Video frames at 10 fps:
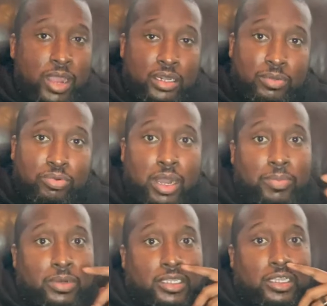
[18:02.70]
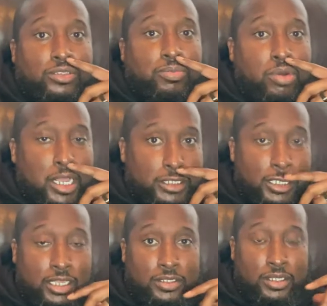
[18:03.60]
ground it properly. That's a
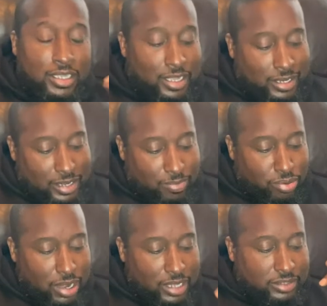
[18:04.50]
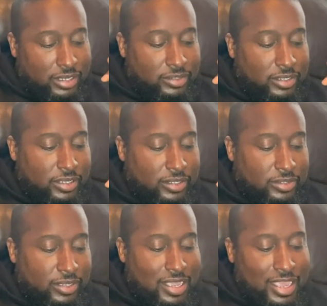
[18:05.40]
process. That process
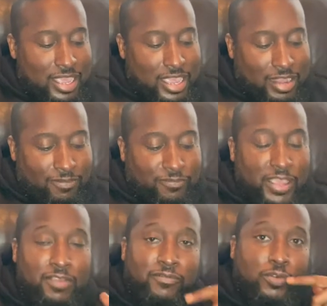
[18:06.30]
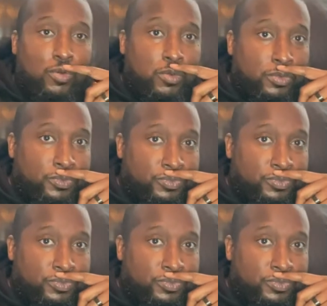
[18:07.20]
is in faithful